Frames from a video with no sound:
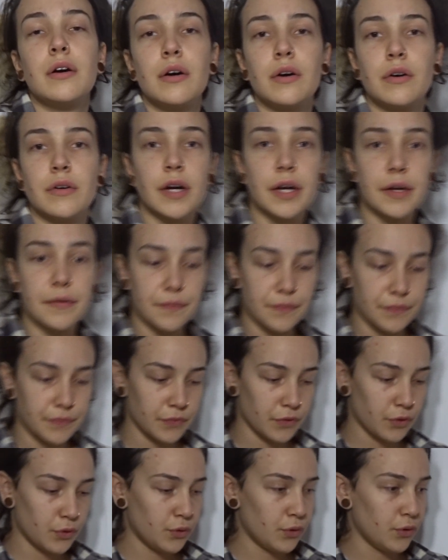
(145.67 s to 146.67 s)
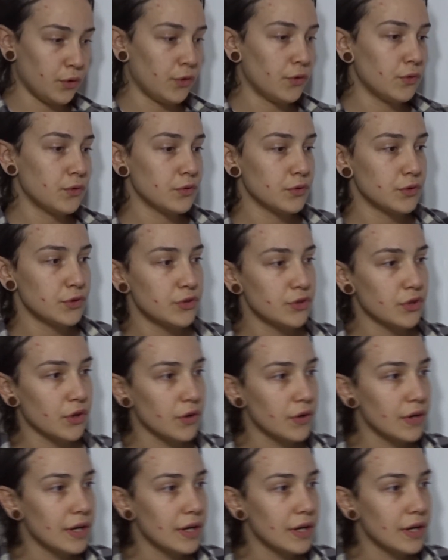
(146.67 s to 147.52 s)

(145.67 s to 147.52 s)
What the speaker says: Alright, cool. So,